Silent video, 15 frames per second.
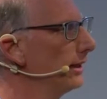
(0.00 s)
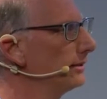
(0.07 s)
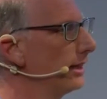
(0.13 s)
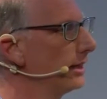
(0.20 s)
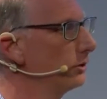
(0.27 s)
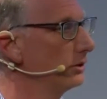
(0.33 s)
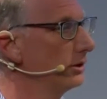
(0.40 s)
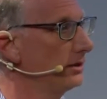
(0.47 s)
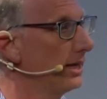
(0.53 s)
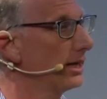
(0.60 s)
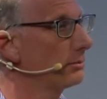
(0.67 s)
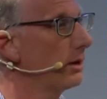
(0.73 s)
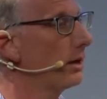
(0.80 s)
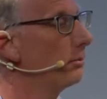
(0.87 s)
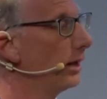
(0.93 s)
and they're going to
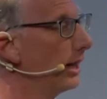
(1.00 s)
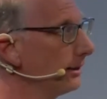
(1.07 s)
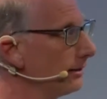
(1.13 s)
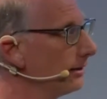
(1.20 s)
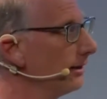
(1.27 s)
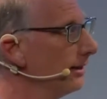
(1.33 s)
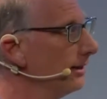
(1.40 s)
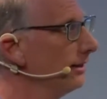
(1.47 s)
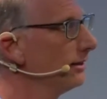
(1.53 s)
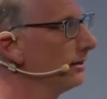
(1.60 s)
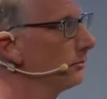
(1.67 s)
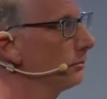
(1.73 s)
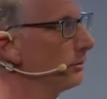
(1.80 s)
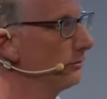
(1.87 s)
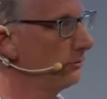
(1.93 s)
take my blood
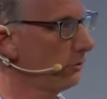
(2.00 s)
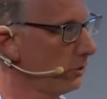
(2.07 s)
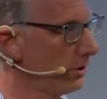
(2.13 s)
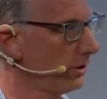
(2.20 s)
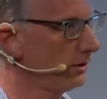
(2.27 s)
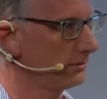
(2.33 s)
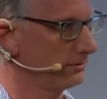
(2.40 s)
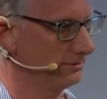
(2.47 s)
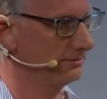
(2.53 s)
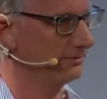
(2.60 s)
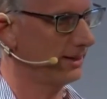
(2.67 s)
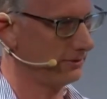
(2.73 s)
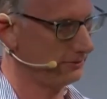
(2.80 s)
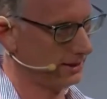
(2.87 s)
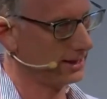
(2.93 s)
before
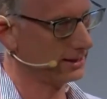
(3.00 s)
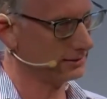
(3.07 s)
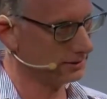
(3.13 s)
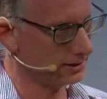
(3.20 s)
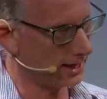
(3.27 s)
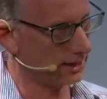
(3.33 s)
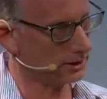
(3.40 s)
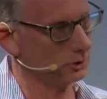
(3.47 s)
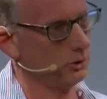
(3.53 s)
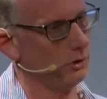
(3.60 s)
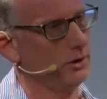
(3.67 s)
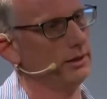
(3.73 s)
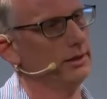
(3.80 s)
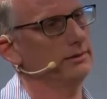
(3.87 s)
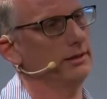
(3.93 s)
I've taken the algae
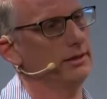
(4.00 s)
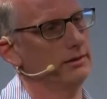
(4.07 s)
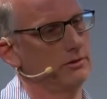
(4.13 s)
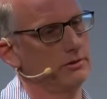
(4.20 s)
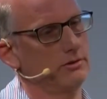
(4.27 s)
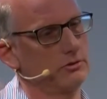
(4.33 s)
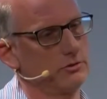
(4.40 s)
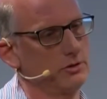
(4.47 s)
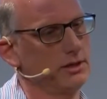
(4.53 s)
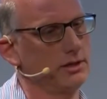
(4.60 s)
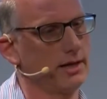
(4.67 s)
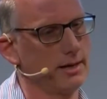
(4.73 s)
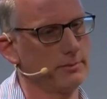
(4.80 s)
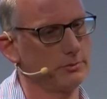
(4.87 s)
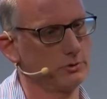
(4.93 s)
oil and then three
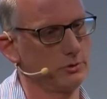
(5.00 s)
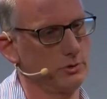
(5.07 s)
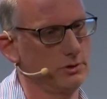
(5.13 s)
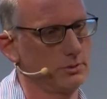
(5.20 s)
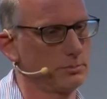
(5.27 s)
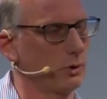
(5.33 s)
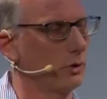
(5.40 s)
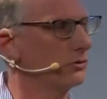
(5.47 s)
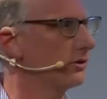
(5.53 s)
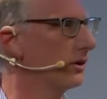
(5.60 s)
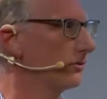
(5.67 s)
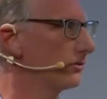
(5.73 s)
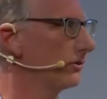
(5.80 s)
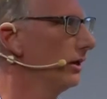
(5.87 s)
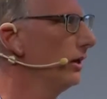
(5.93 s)
times during the
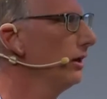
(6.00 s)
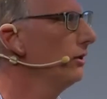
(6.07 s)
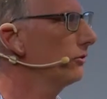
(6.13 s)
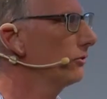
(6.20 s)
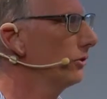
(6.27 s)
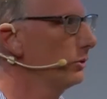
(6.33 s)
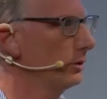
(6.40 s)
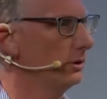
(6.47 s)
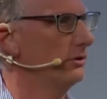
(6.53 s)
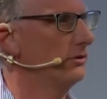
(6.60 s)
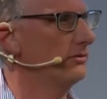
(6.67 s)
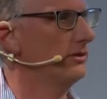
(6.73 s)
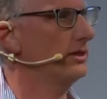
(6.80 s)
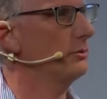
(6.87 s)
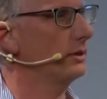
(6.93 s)
process. So we're going to
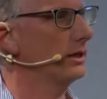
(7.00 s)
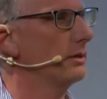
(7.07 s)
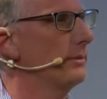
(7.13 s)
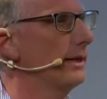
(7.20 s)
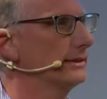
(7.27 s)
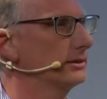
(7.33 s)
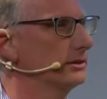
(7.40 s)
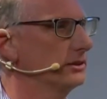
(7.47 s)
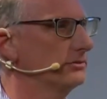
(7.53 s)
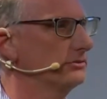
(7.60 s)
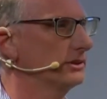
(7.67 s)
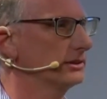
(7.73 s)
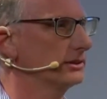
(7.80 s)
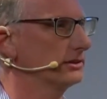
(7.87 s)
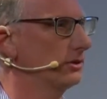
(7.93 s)
see whether that makes a
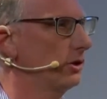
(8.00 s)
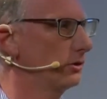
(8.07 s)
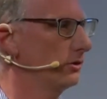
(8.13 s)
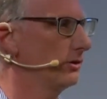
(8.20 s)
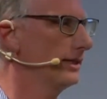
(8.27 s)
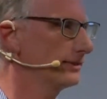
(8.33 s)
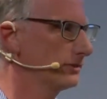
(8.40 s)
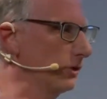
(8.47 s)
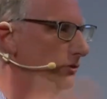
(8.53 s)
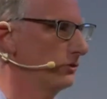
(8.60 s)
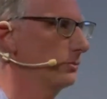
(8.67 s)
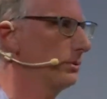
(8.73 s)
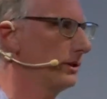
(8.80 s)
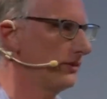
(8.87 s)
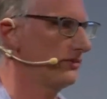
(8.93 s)
difference, although there's also
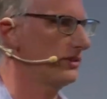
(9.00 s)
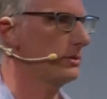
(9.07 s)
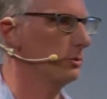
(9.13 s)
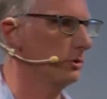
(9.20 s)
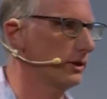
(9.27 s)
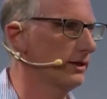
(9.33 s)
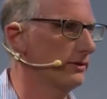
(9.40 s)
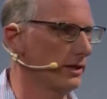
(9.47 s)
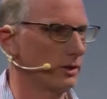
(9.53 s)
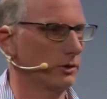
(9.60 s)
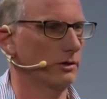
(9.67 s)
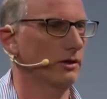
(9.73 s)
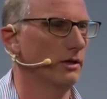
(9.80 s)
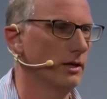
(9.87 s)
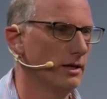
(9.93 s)
placebo that they're going
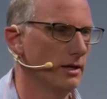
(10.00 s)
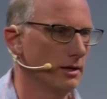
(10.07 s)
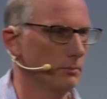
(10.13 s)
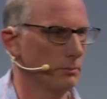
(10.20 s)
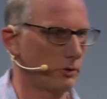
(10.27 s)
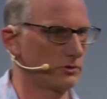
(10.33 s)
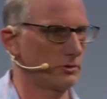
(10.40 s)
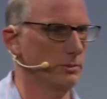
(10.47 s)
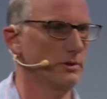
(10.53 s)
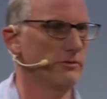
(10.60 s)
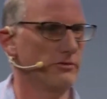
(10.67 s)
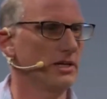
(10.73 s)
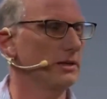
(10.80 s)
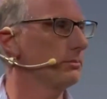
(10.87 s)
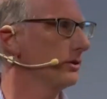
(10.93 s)
to possibly
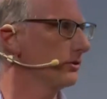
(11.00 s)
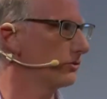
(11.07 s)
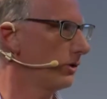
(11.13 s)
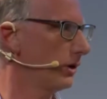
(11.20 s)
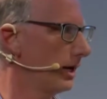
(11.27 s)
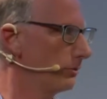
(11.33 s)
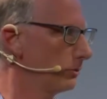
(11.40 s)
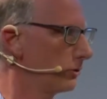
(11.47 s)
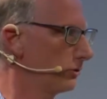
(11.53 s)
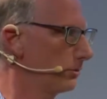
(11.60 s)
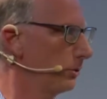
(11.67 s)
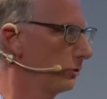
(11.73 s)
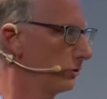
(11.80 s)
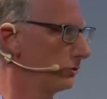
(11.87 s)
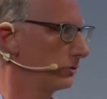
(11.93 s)
feed me, so I'm not
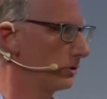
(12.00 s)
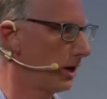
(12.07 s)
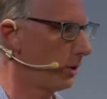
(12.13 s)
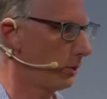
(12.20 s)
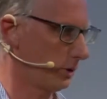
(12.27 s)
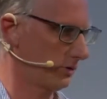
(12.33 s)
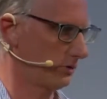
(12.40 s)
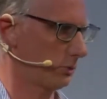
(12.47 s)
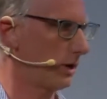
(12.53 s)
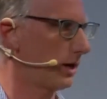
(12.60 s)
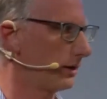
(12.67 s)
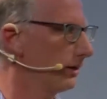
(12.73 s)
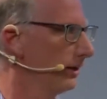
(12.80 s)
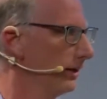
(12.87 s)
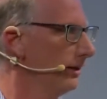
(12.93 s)
supposed to know what's
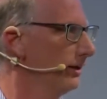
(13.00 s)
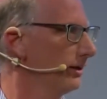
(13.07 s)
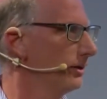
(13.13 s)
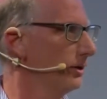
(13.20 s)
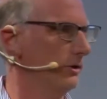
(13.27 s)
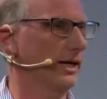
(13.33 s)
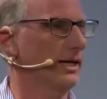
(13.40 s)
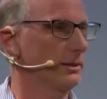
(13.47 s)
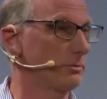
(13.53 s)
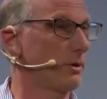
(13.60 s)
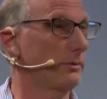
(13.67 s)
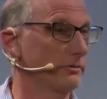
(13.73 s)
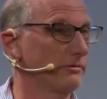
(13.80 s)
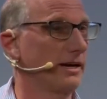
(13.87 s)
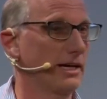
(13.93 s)
what. Well, I can
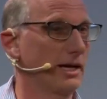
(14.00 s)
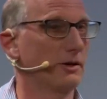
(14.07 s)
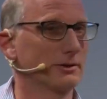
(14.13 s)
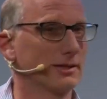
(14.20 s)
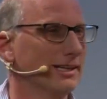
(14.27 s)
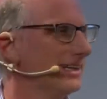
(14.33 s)
probably find out.